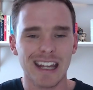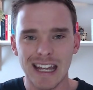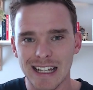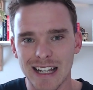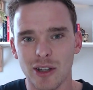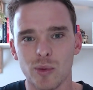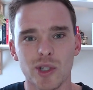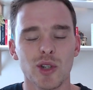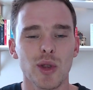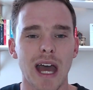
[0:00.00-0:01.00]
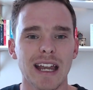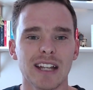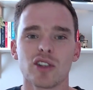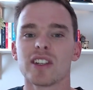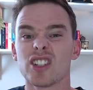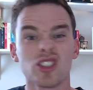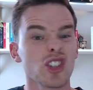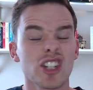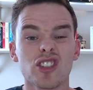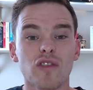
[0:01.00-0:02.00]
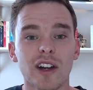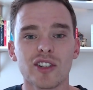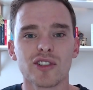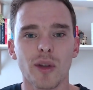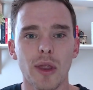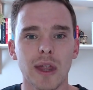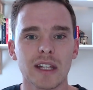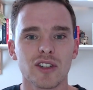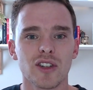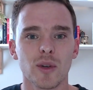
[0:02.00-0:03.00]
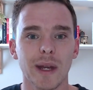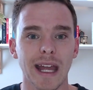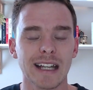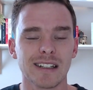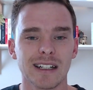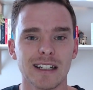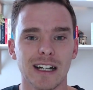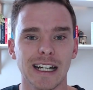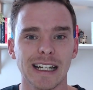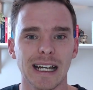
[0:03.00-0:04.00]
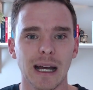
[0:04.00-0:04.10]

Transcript: Here's how you would do that. And so there's just instructions on things to do in case I die.